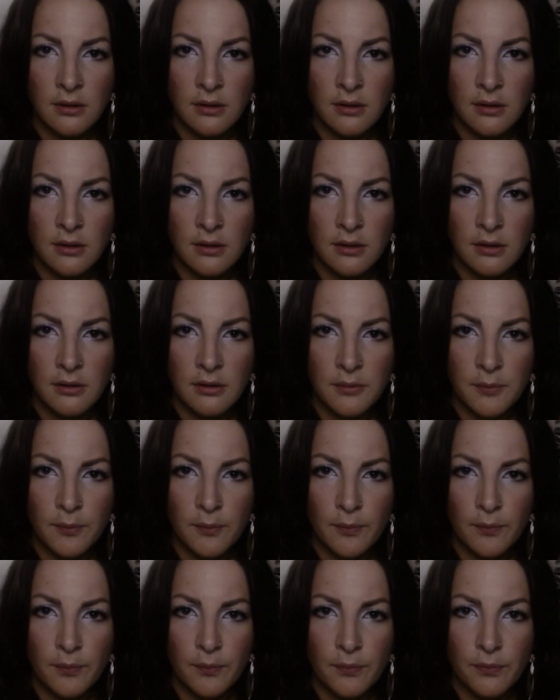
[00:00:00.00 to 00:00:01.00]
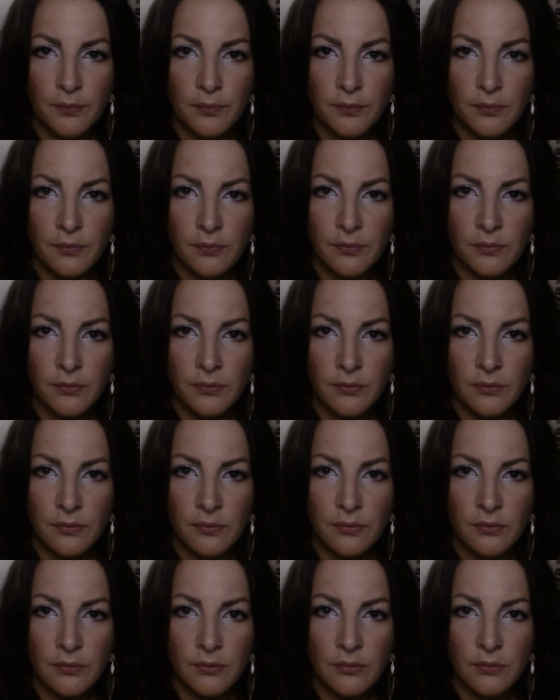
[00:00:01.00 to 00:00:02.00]

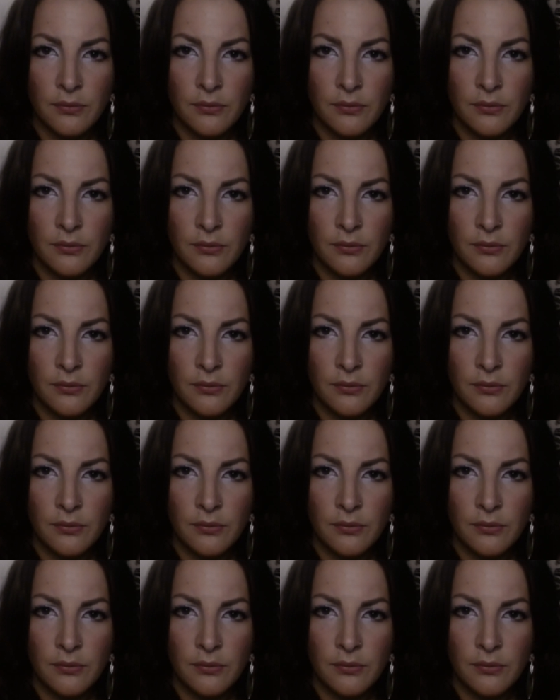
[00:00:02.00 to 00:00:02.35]
Nobody speaks.